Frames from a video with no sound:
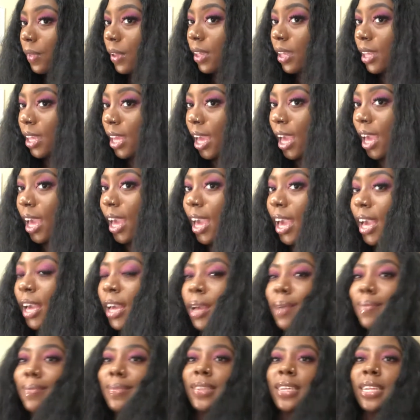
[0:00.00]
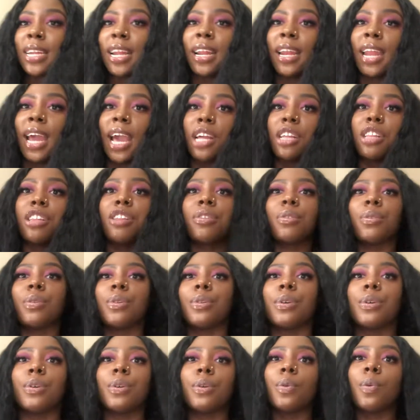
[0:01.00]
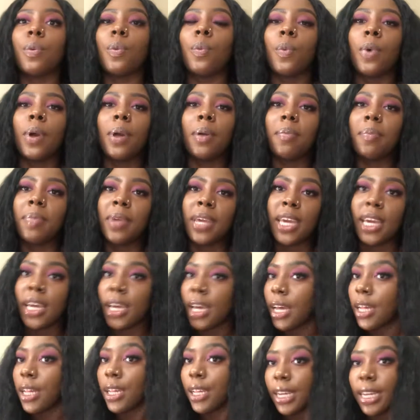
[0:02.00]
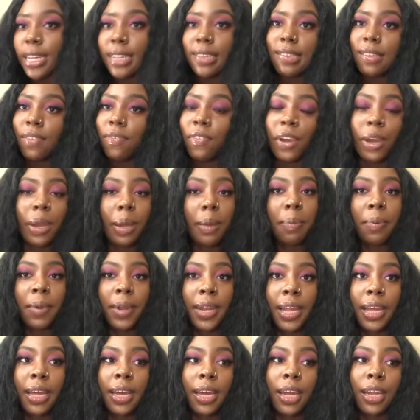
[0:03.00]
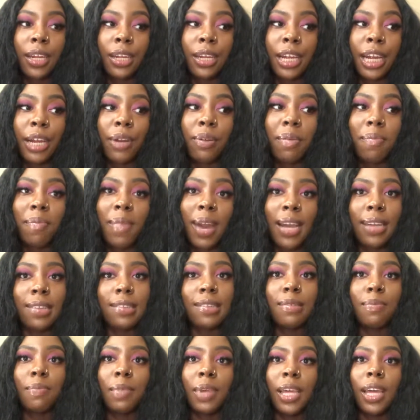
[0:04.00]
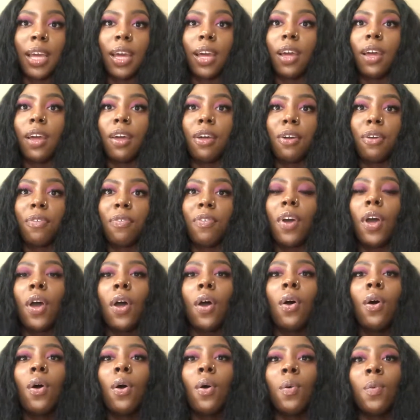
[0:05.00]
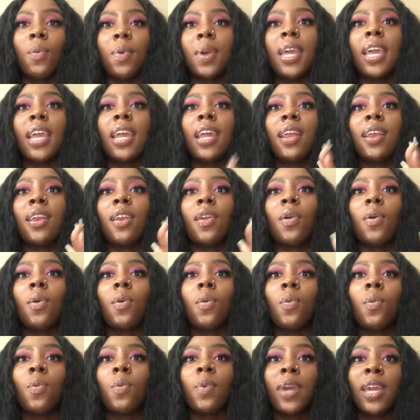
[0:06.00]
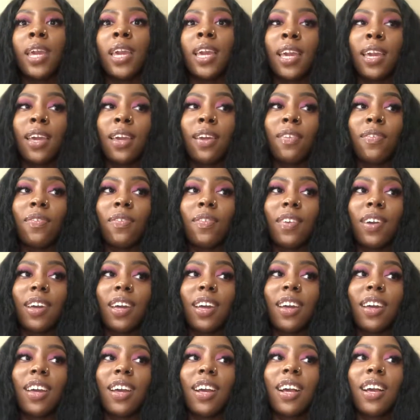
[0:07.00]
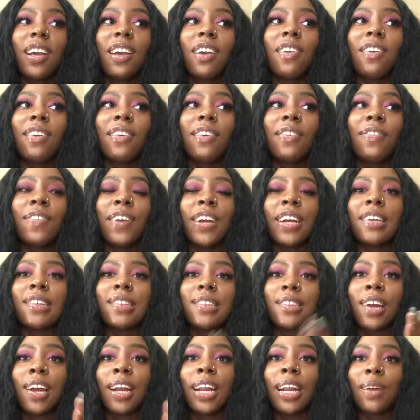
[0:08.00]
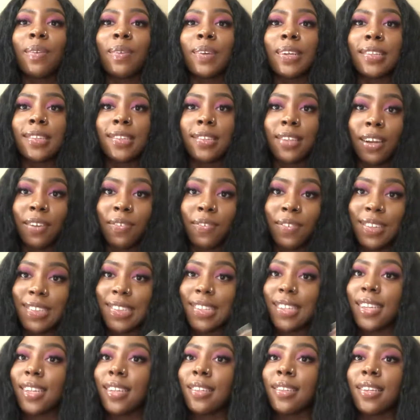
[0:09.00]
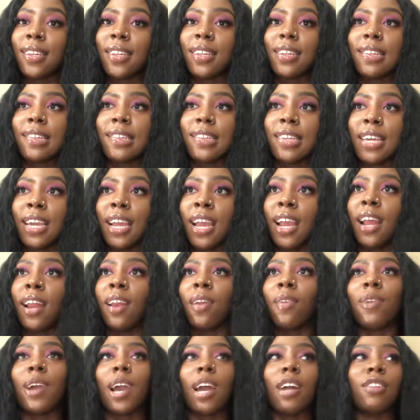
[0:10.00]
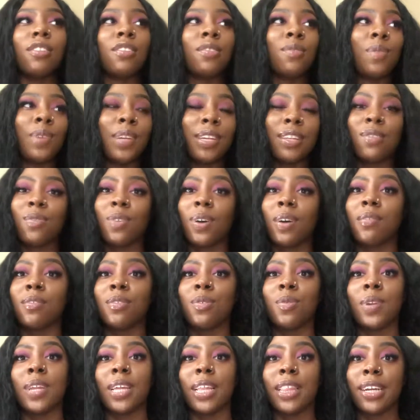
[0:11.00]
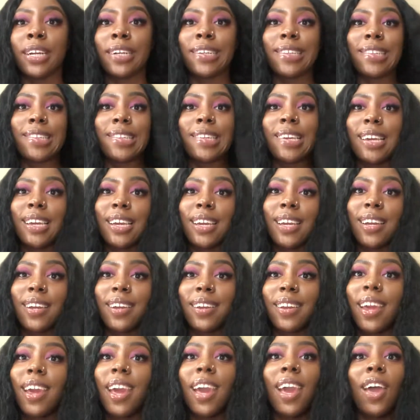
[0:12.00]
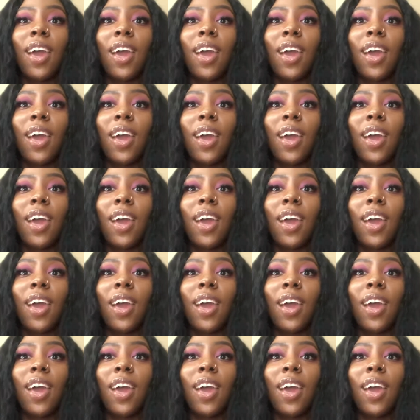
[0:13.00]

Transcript: yeah, it comes in a natural 1B color. It's a very pretty color. It reminds me of when we've first started resurfacing to the scene around 2012, 2013,